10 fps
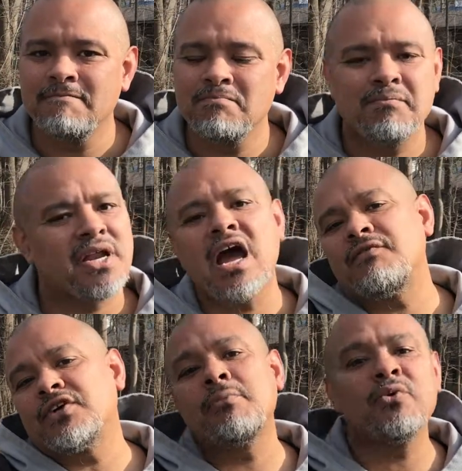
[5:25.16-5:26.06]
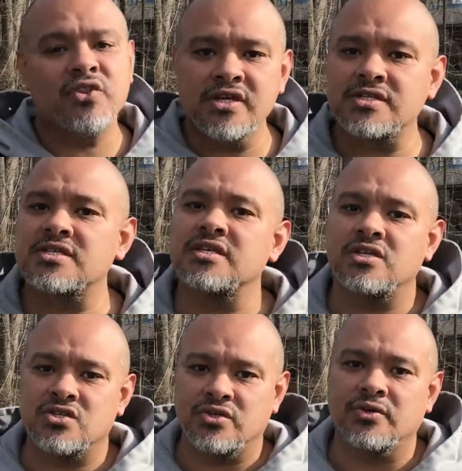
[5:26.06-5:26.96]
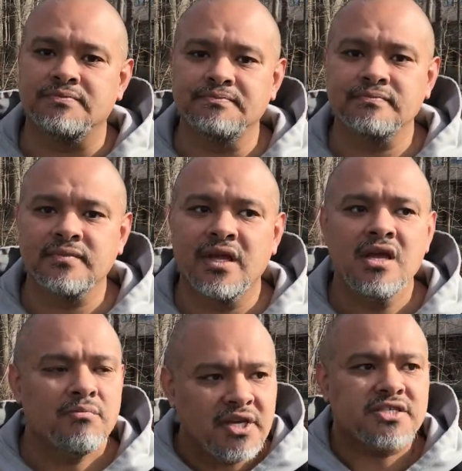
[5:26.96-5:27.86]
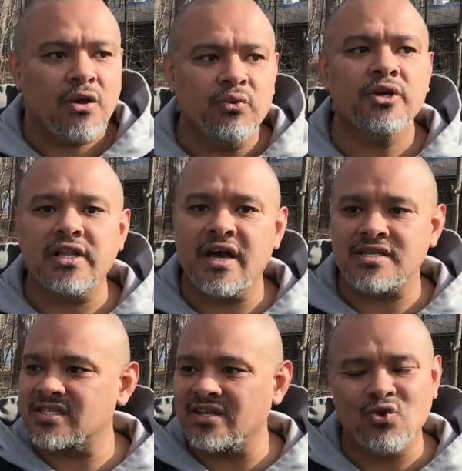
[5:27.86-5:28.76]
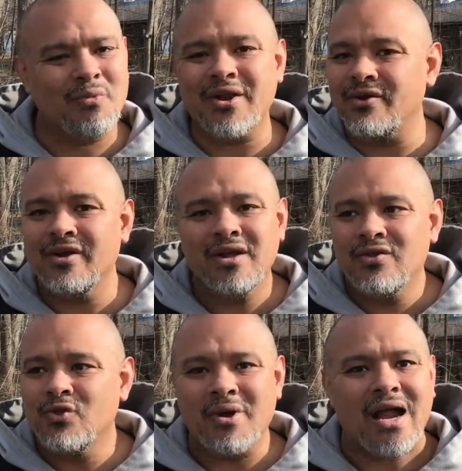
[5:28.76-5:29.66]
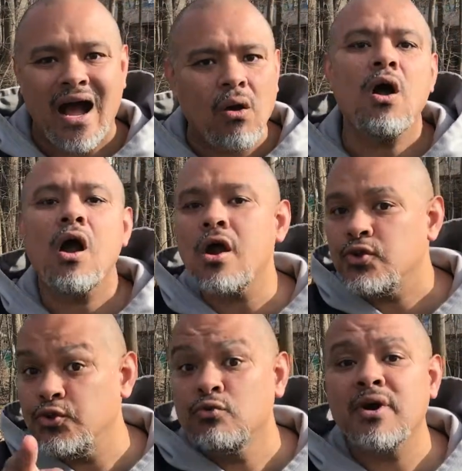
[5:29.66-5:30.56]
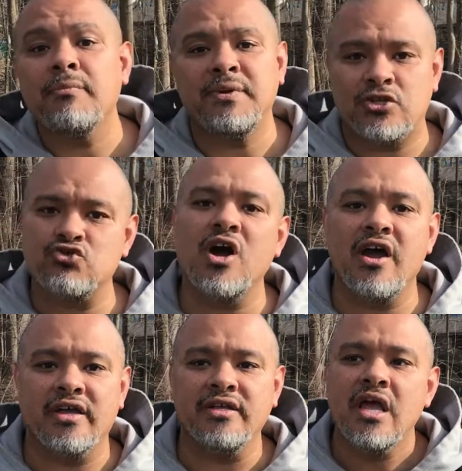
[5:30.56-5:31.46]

But I have a couple things to say to you. Because I realized that no matter how hard you might be trying,